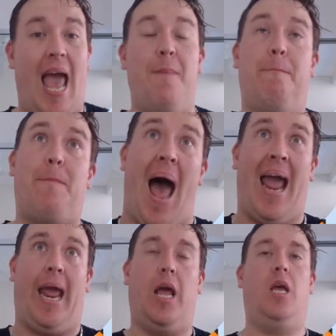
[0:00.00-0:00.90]
and
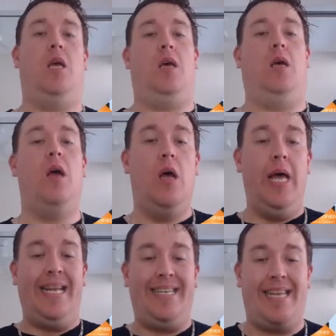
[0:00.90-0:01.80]
bang,
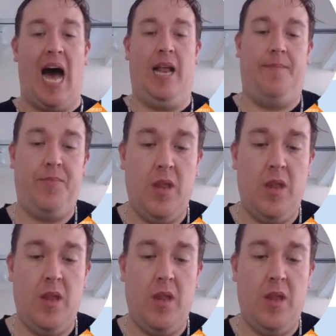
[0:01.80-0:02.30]
done.